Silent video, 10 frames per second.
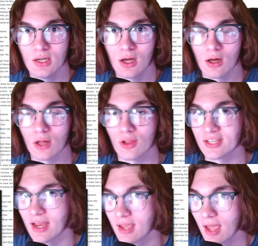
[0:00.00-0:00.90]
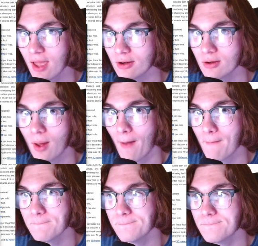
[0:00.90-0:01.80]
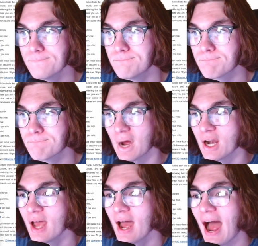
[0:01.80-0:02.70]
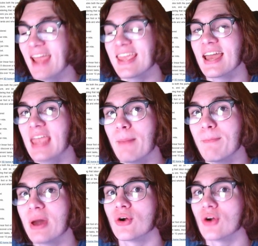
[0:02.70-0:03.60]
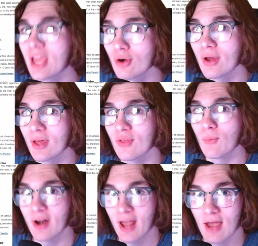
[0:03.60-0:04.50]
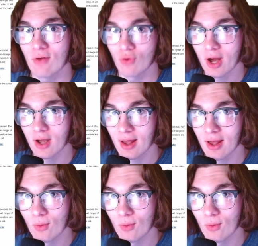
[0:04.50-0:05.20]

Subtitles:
Unless I can. But I can't get better internet than what I have right now.